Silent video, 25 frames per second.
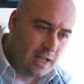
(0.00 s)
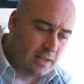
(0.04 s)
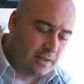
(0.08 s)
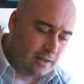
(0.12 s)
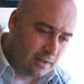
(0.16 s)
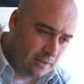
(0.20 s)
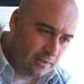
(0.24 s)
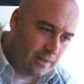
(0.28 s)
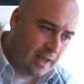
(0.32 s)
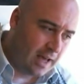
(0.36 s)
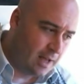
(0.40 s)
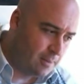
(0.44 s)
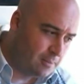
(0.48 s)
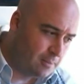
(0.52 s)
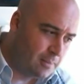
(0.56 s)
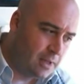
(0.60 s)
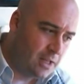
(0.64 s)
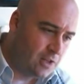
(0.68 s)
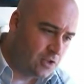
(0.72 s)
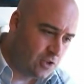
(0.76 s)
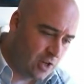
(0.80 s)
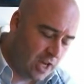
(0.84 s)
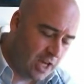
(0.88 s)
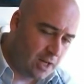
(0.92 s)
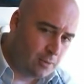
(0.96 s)
then that
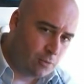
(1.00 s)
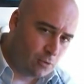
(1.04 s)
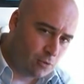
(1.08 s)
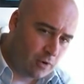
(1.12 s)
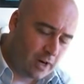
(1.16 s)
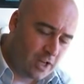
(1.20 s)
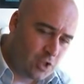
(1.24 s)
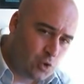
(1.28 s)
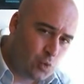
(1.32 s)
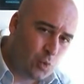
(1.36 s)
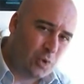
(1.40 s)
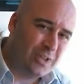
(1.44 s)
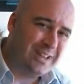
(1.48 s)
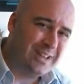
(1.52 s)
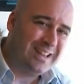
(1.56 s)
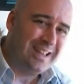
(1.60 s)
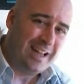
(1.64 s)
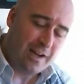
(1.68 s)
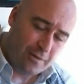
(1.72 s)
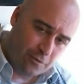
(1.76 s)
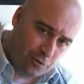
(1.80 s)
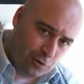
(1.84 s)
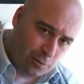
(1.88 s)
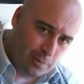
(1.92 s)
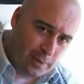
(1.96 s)
means animal rights will
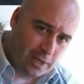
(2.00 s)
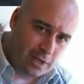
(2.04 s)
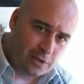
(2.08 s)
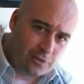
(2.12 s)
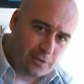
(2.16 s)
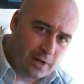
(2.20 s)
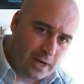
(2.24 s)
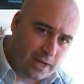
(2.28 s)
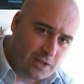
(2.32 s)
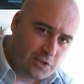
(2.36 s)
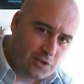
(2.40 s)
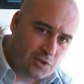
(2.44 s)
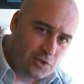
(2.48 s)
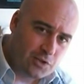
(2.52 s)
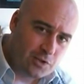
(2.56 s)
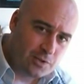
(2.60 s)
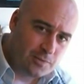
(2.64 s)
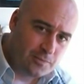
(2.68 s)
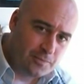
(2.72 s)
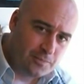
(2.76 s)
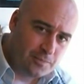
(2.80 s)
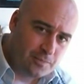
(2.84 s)
never be addressed,